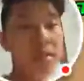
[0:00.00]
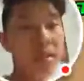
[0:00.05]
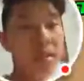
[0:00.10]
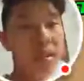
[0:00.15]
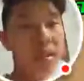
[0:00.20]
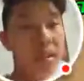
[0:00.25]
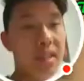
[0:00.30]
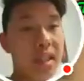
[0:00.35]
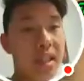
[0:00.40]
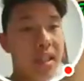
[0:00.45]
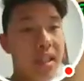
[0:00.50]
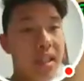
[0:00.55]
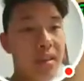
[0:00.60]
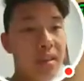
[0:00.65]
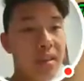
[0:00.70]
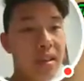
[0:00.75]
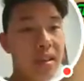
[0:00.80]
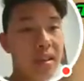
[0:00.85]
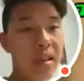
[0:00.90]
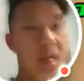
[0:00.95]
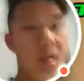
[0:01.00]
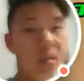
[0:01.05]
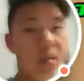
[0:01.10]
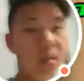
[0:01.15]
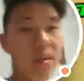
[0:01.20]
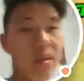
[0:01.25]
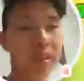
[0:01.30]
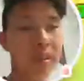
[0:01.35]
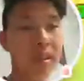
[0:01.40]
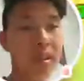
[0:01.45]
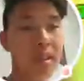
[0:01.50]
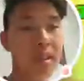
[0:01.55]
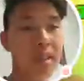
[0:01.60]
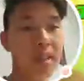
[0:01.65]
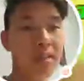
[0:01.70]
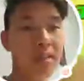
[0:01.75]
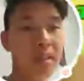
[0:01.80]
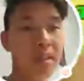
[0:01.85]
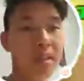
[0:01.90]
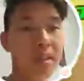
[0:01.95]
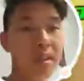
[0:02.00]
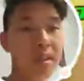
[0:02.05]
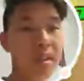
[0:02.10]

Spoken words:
let's take out one of these guys first.